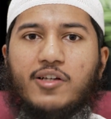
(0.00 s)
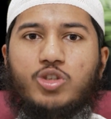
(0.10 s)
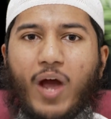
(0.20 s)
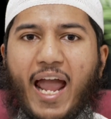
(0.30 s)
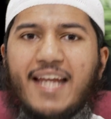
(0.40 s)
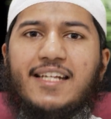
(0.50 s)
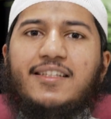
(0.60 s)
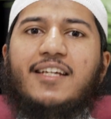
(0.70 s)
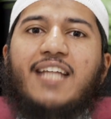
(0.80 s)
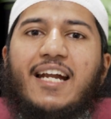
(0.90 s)
So
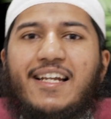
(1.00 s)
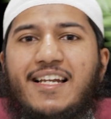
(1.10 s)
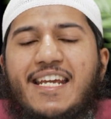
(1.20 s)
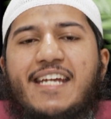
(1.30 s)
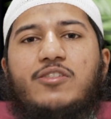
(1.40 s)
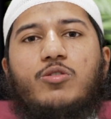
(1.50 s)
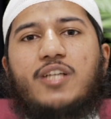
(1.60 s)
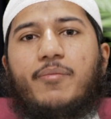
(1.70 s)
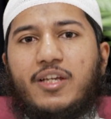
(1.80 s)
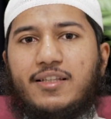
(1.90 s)
anything that leads to
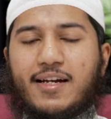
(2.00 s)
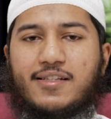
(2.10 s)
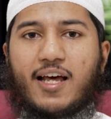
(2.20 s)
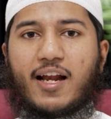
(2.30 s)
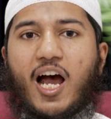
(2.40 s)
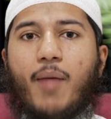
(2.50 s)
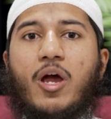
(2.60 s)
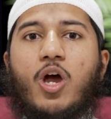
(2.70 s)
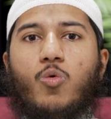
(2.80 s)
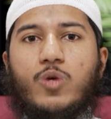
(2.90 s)
something that is haram,
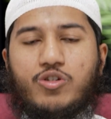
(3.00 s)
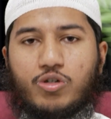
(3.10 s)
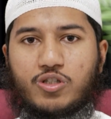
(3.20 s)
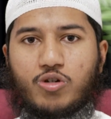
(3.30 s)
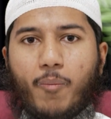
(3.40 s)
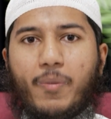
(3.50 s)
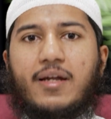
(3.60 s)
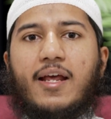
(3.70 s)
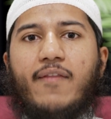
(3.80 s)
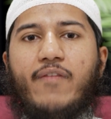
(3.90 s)
we should stop
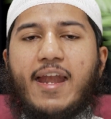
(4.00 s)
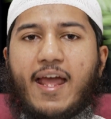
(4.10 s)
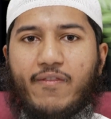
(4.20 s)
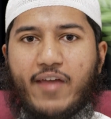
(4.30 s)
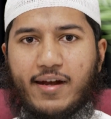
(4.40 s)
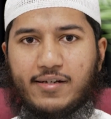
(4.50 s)
it then and there